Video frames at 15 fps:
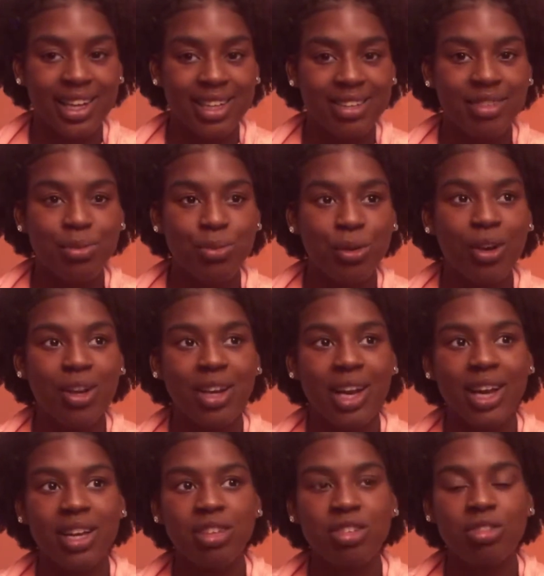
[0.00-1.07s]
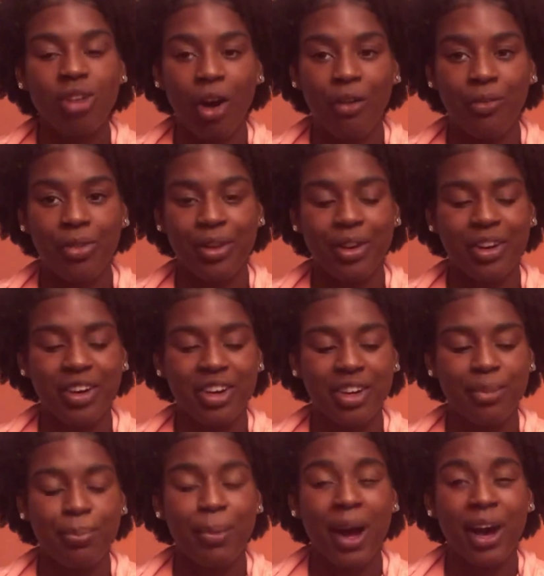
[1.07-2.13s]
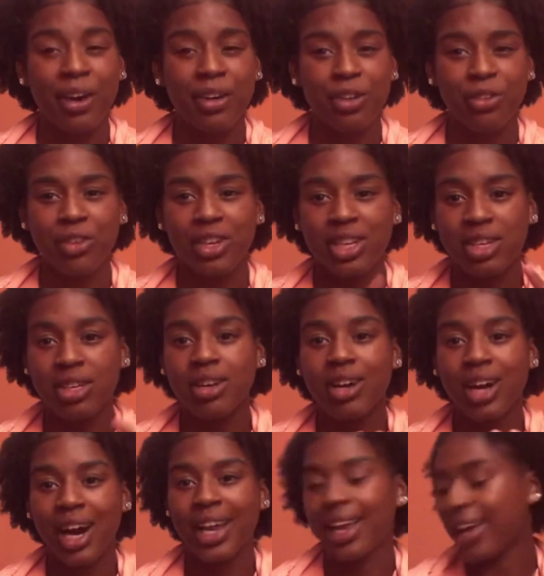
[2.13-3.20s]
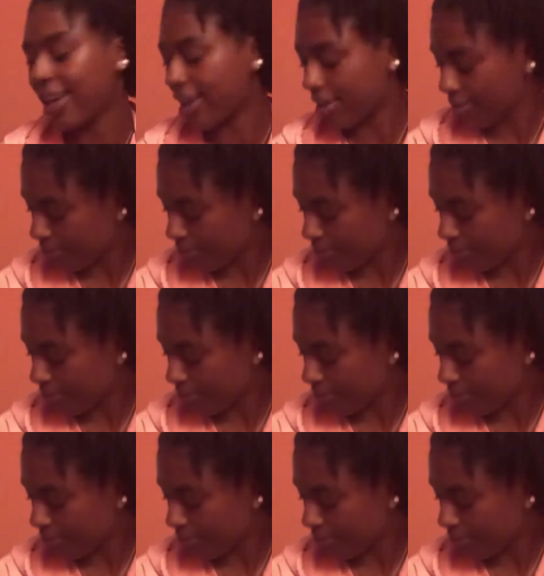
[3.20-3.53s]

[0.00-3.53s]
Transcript: It's more like softer, powdery highlight.